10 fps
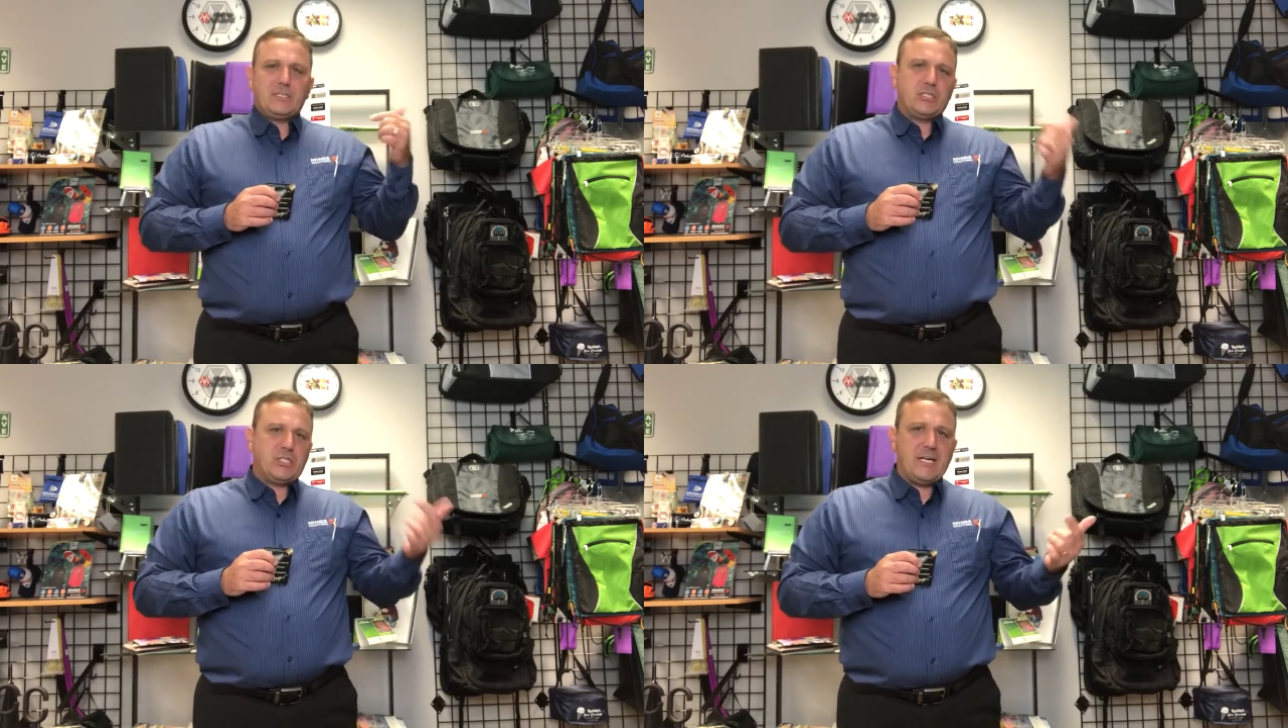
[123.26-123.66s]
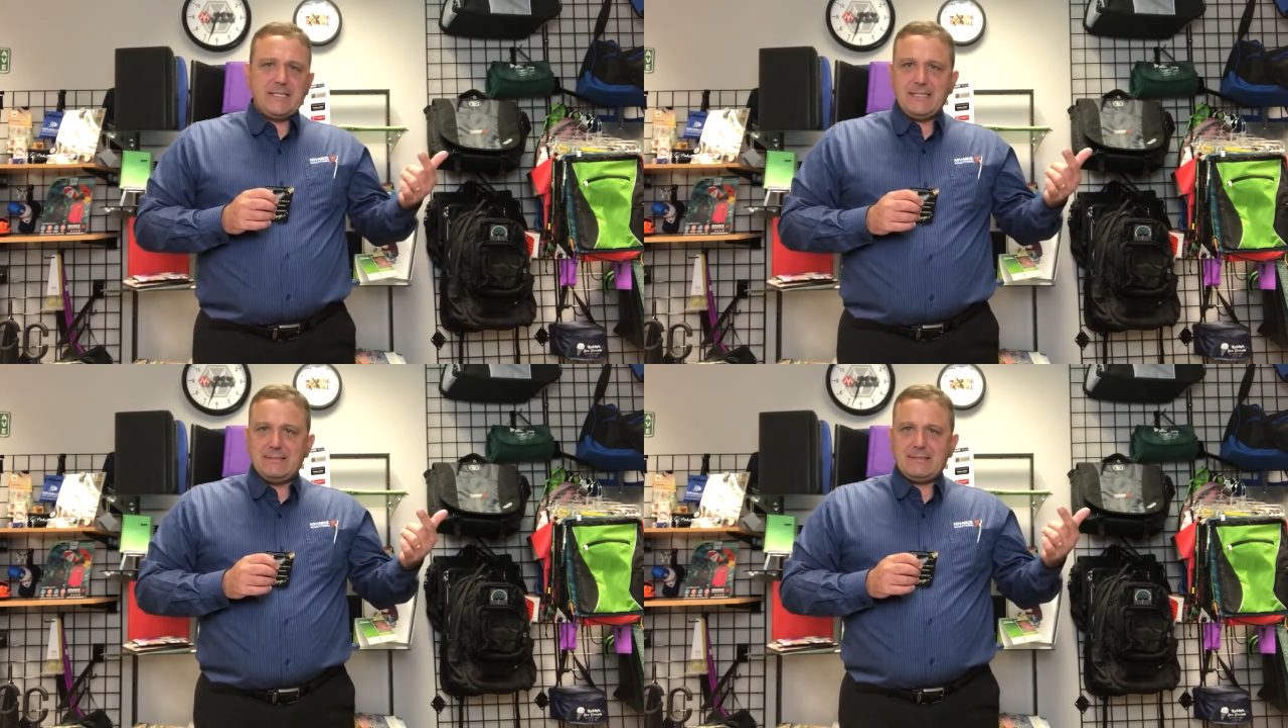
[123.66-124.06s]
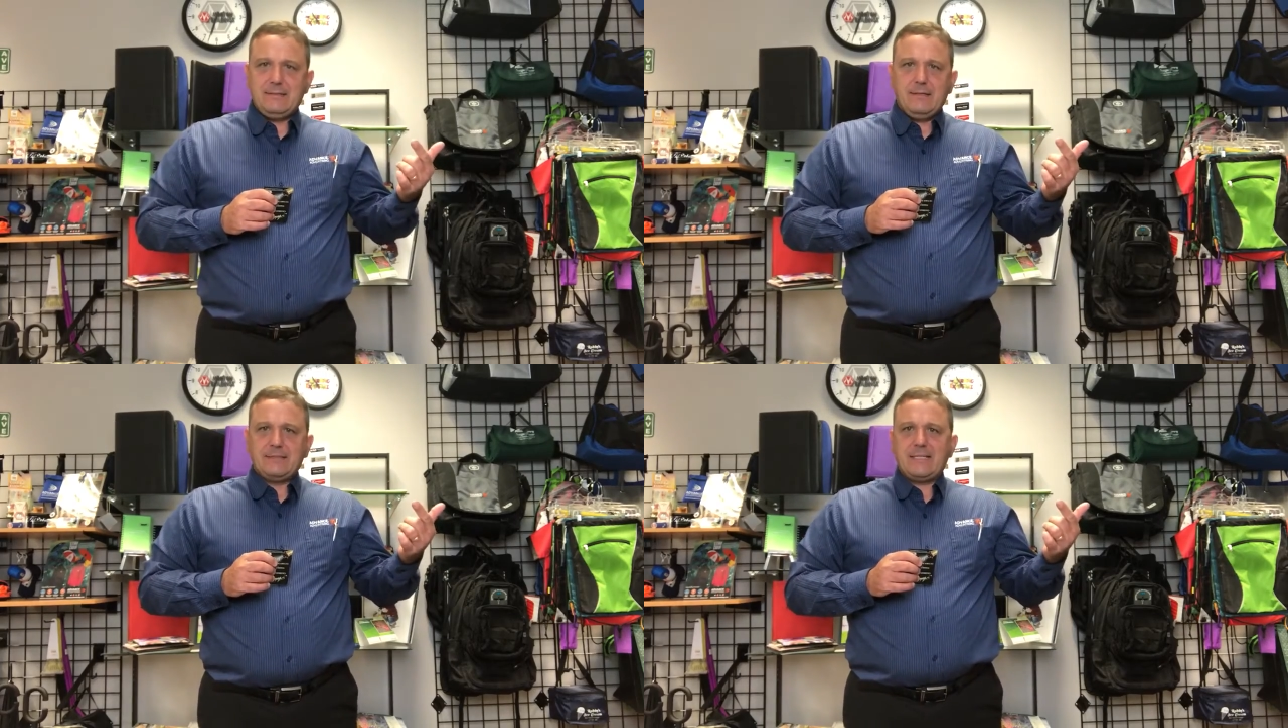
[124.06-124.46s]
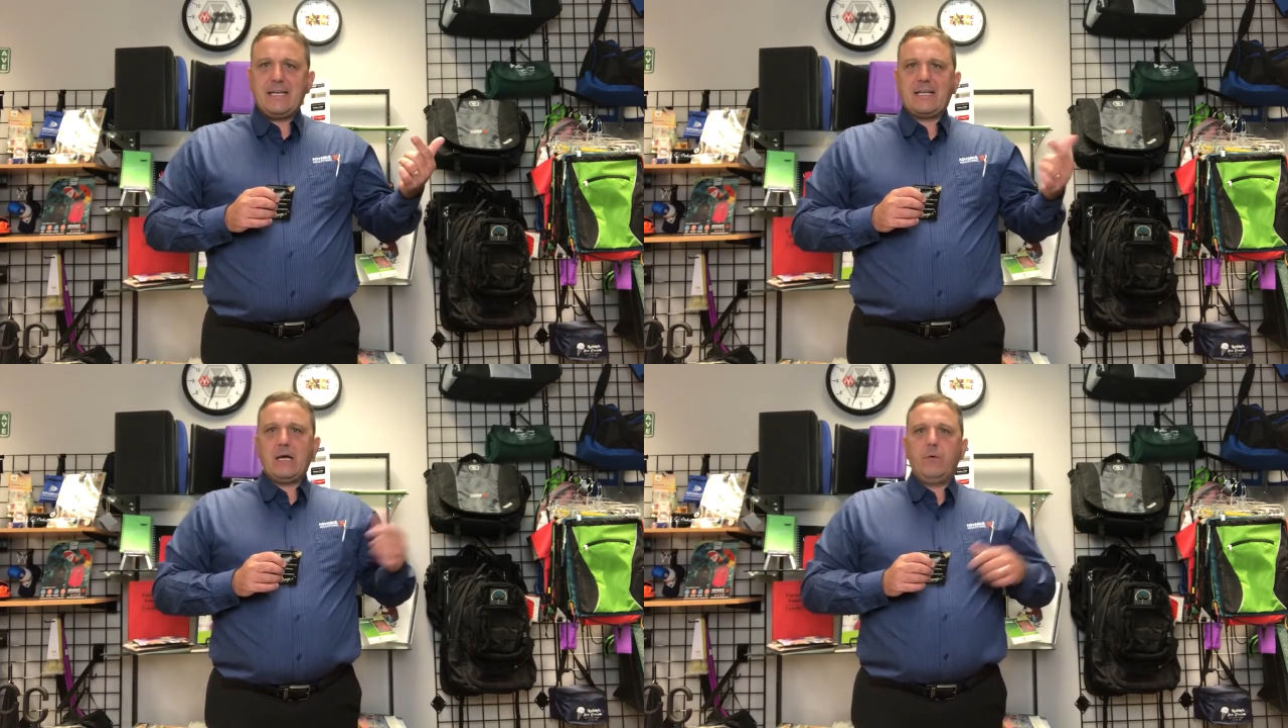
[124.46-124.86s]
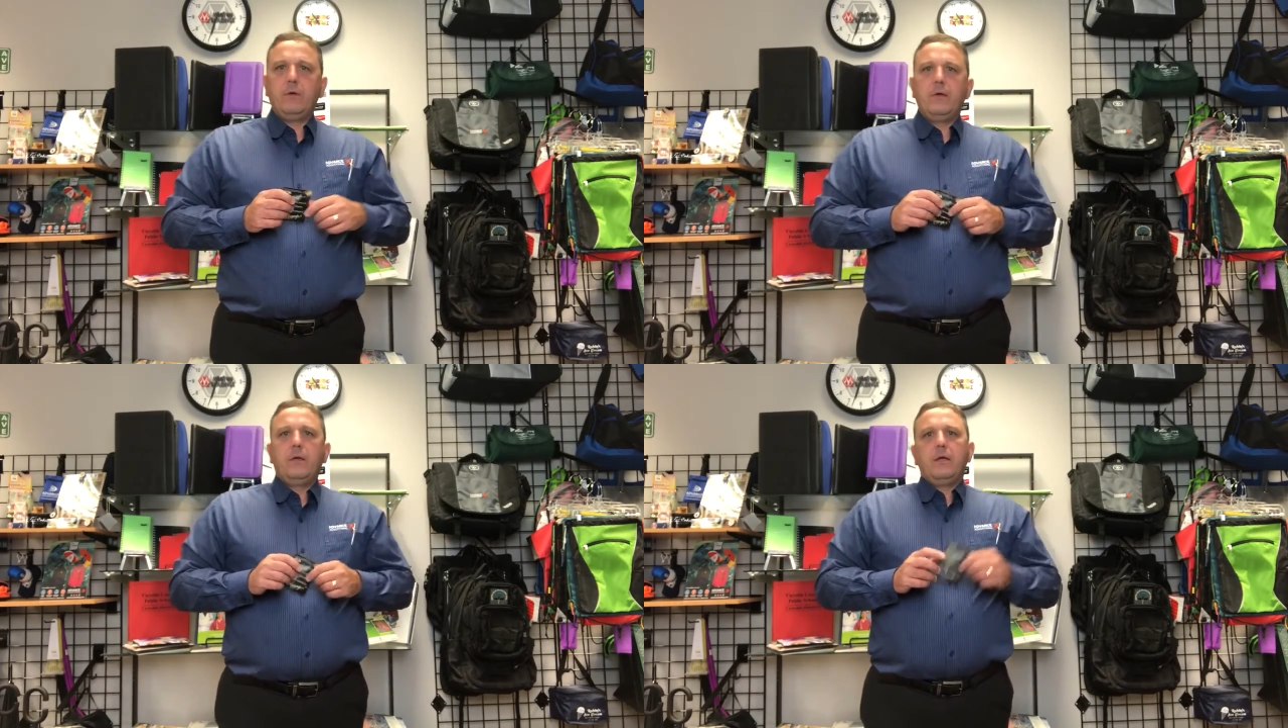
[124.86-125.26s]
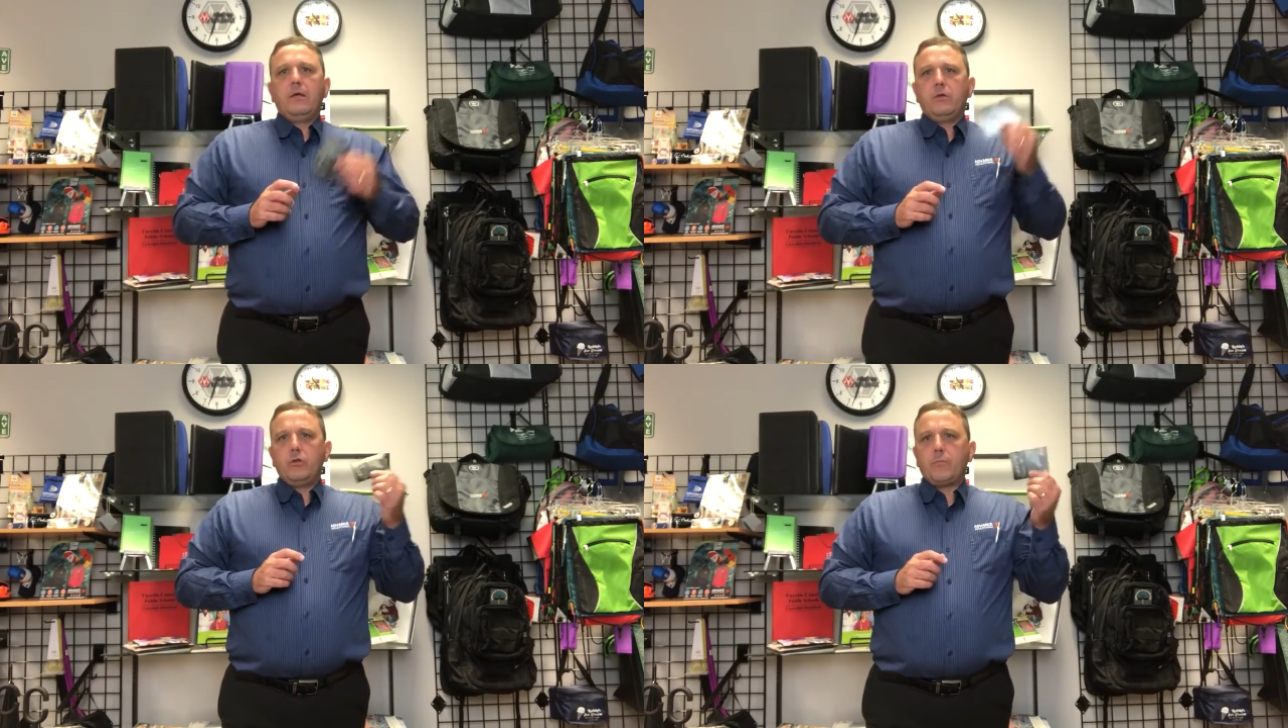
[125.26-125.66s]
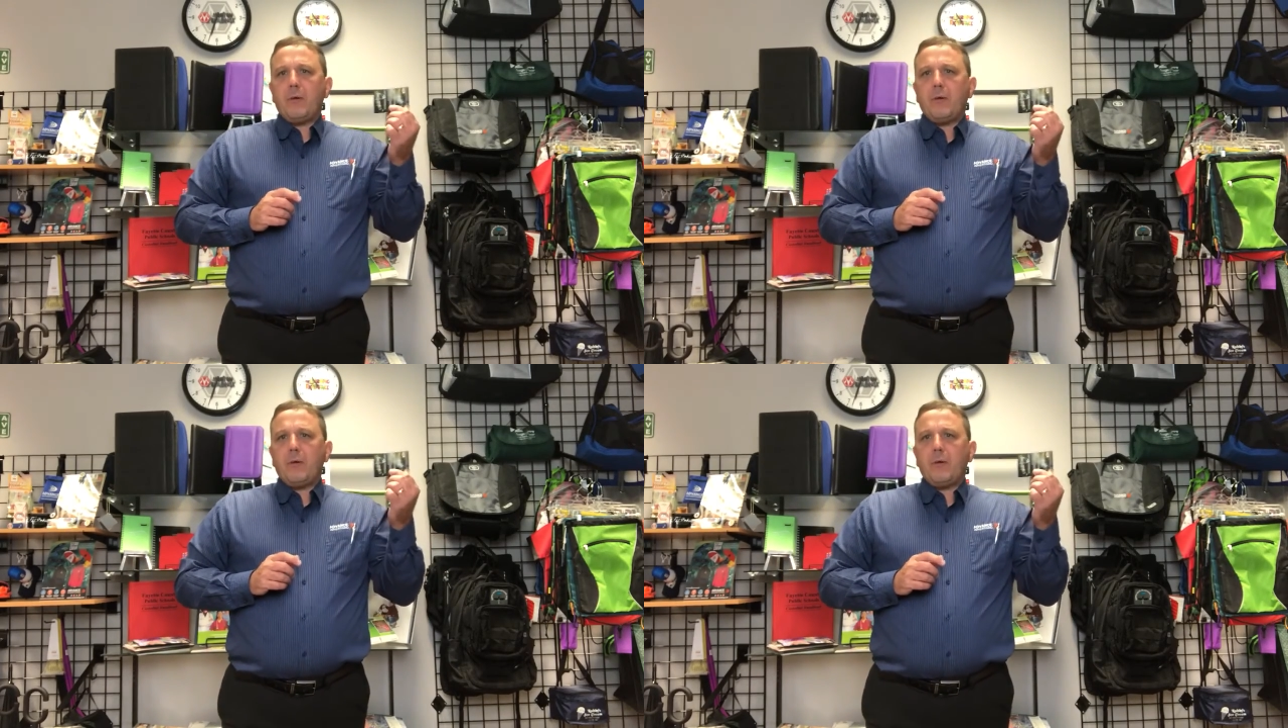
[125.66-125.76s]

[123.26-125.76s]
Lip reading: Chinese takeout, you're